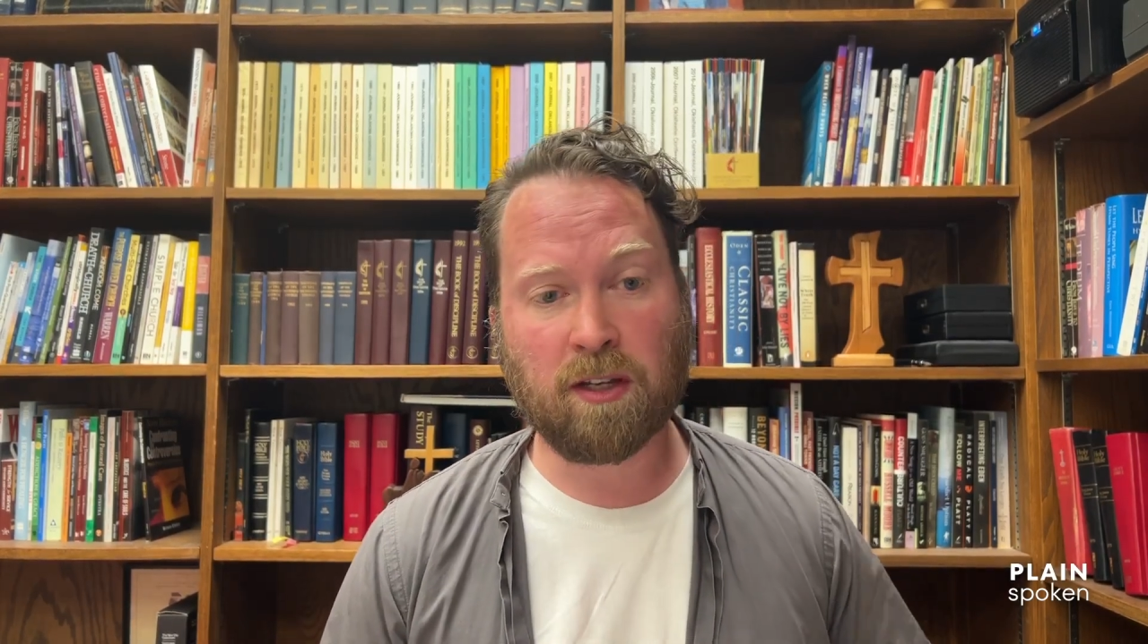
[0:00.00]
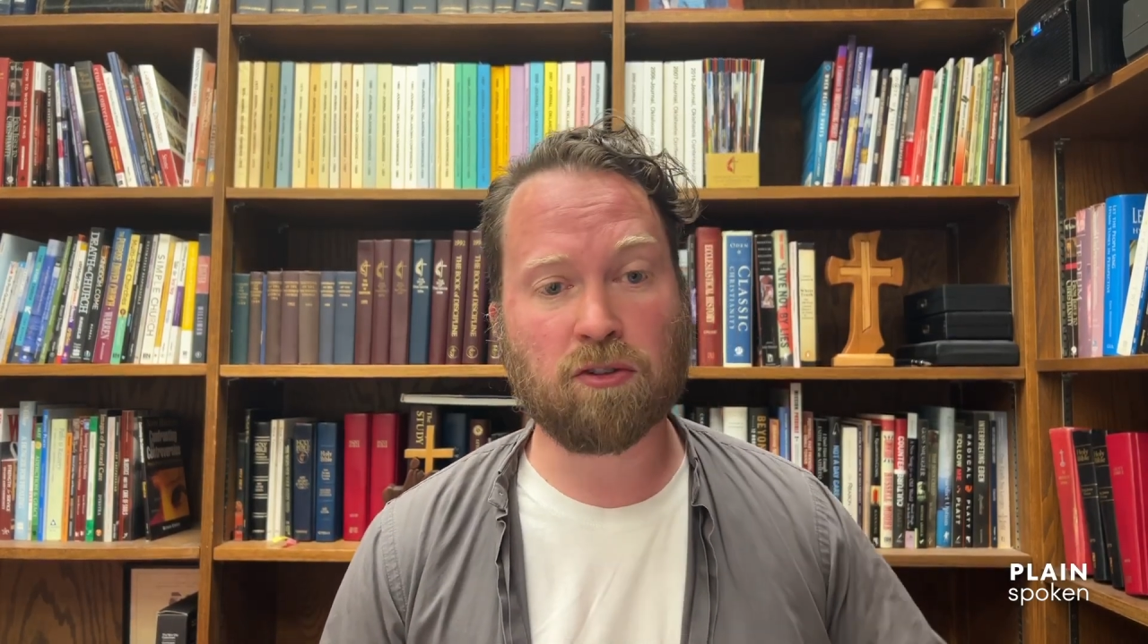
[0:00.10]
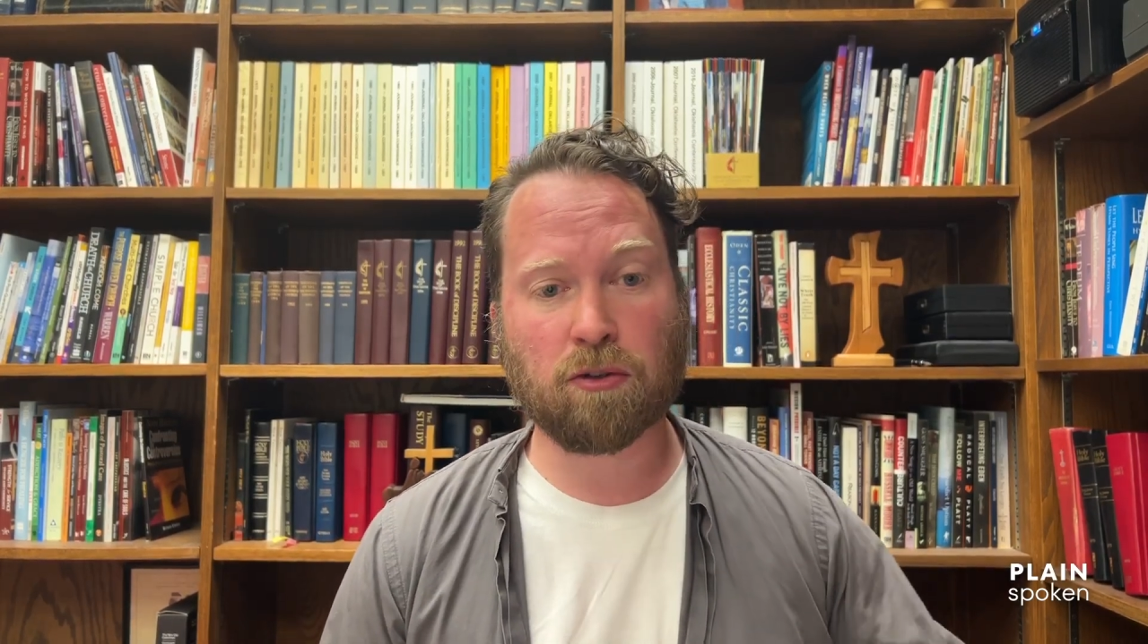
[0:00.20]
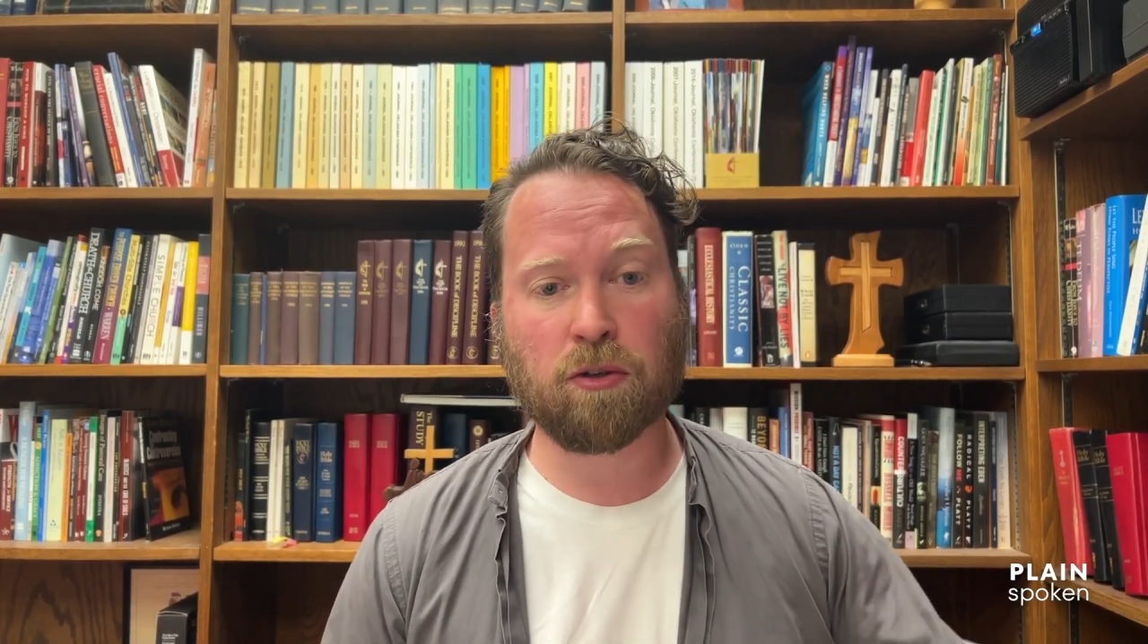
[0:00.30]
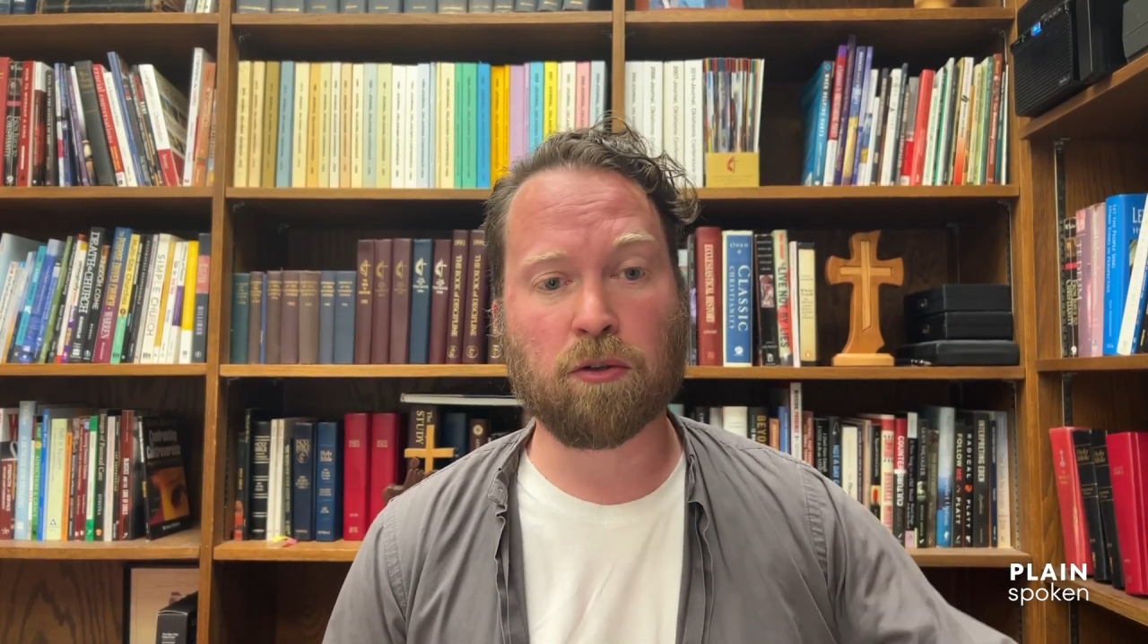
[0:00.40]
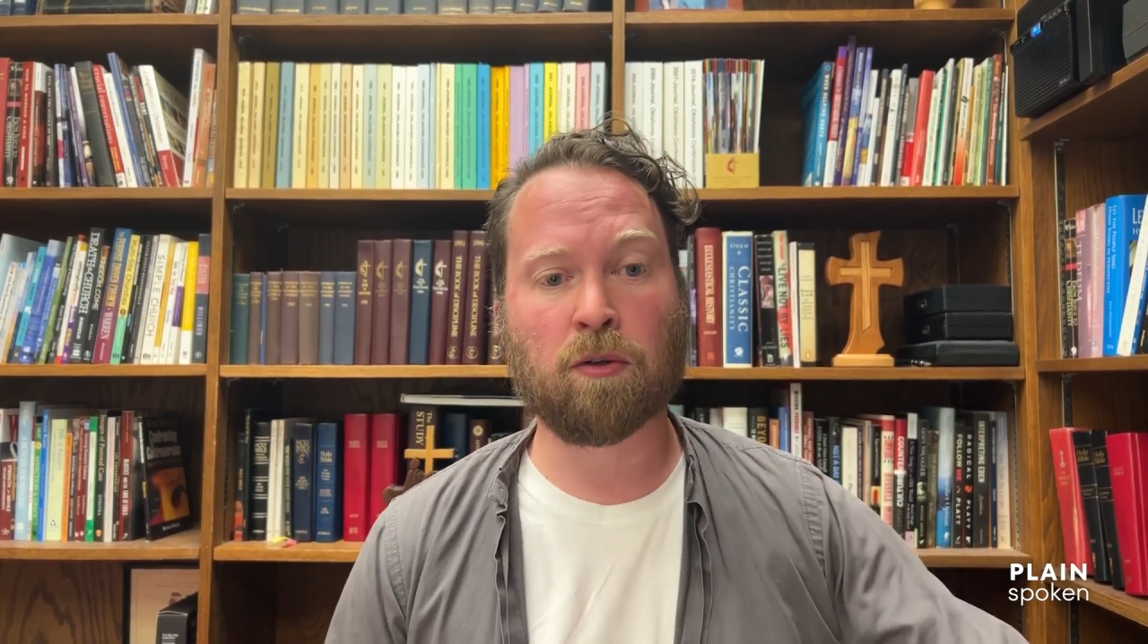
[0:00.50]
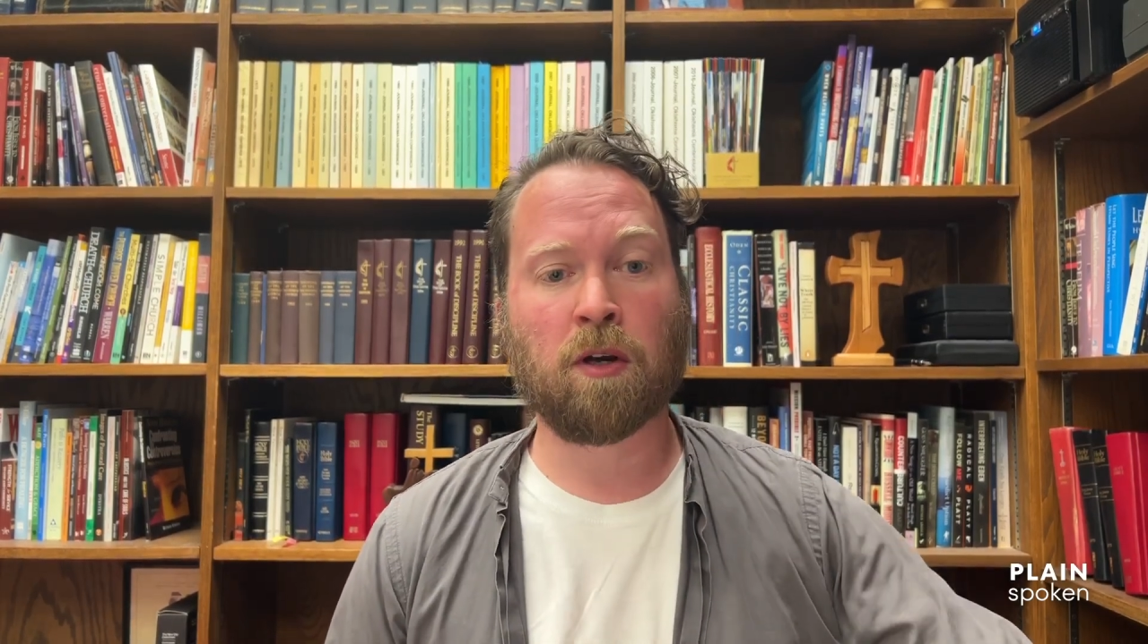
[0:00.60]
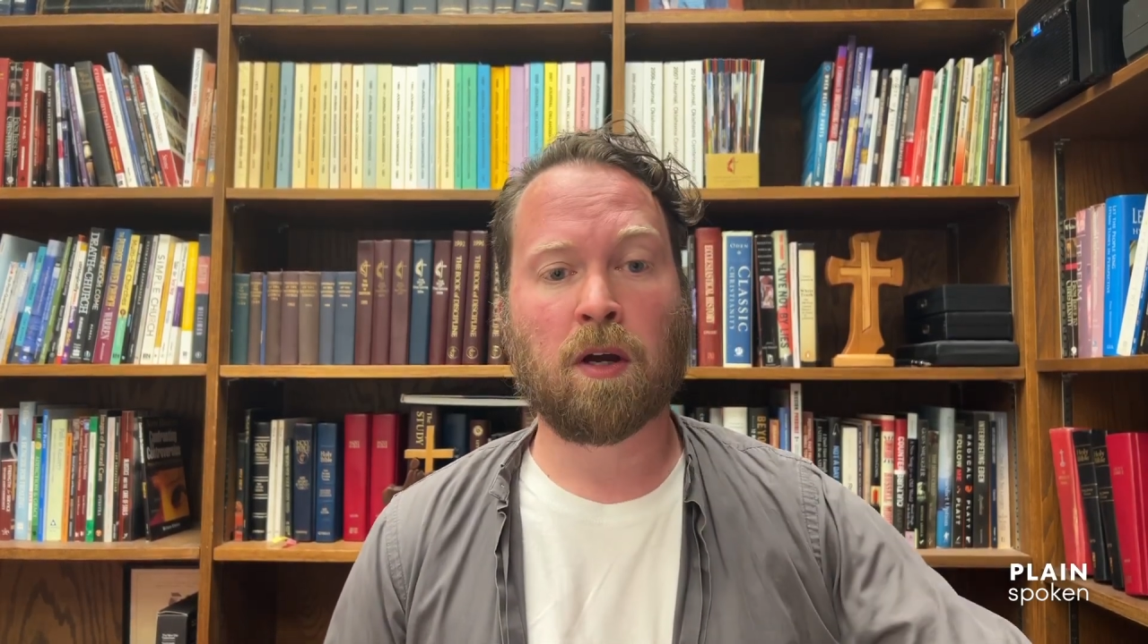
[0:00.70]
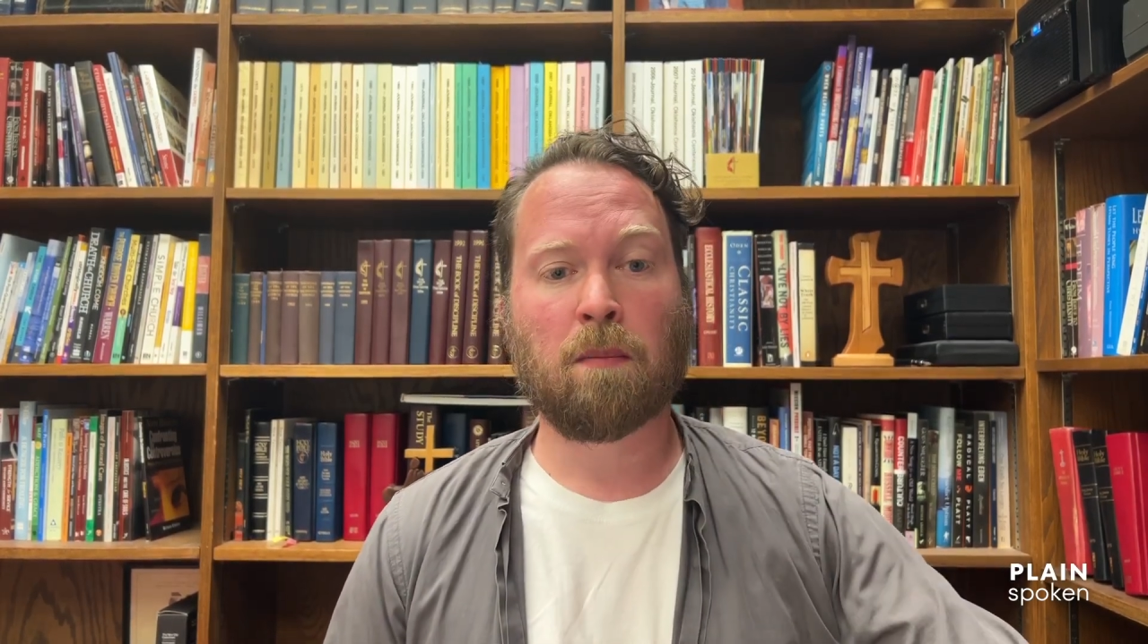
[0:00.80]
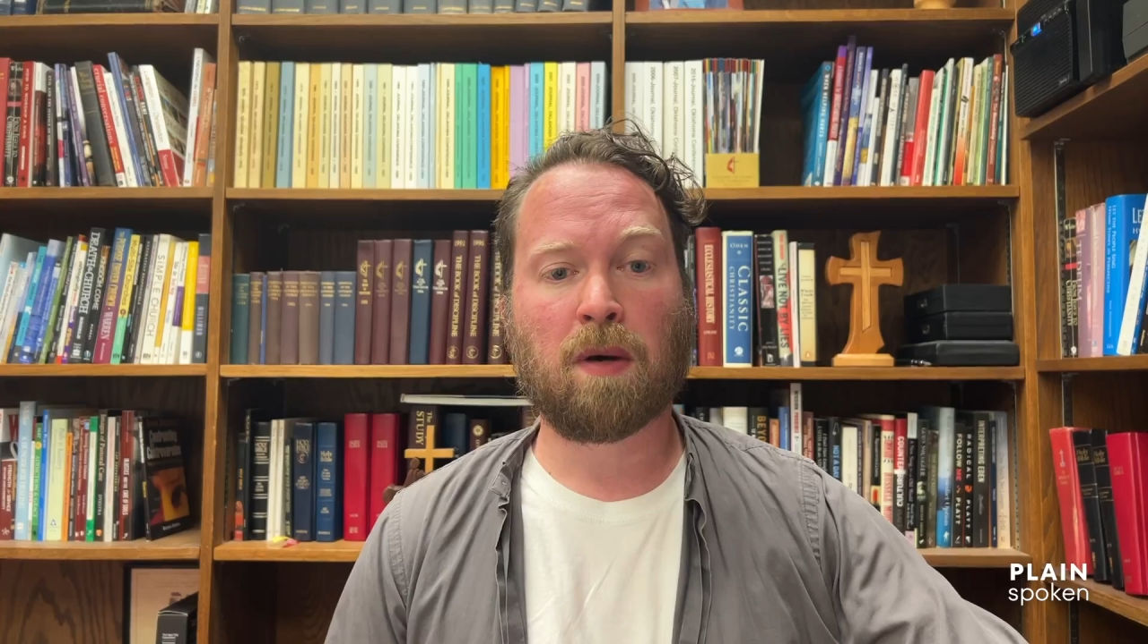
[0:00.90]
is true,